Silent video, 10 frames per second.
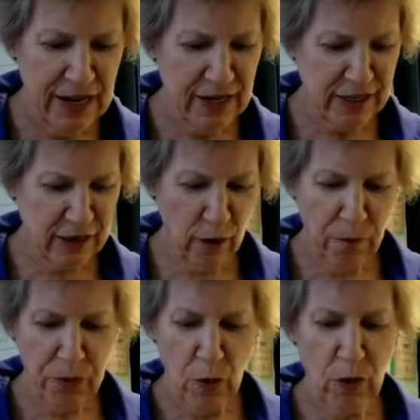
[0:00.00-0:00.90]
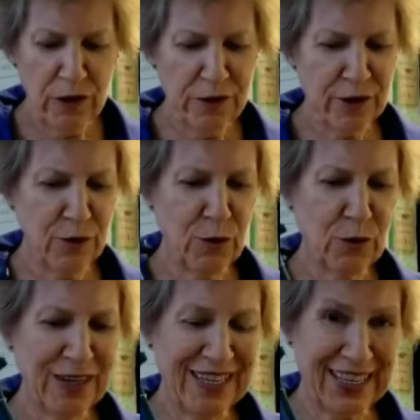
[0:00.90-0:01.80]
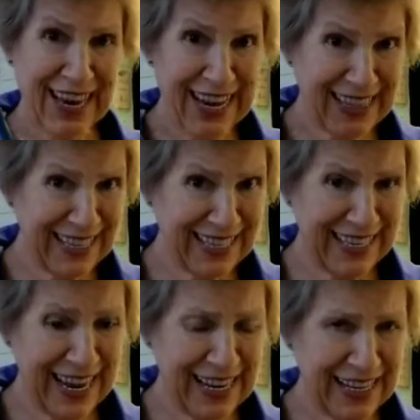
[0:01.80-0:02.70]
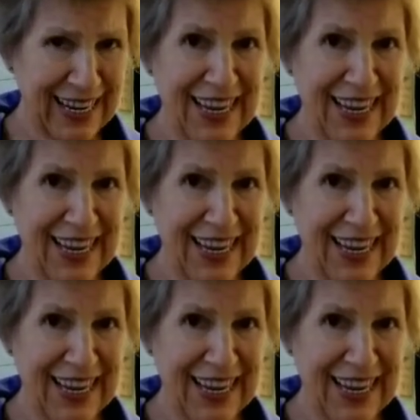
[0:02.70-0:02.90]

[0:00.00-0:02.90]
So all you need to do is get this set